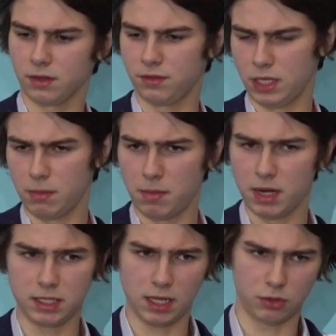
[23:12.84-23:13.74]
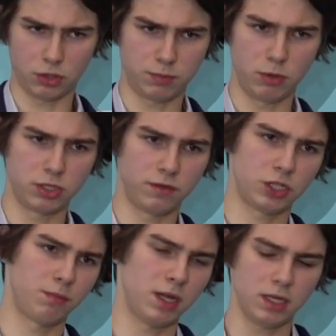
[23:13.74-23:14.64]
launch NCA, and now it's
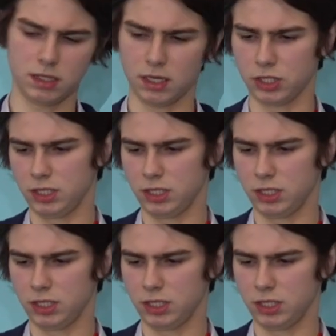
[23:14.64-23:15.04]
going to check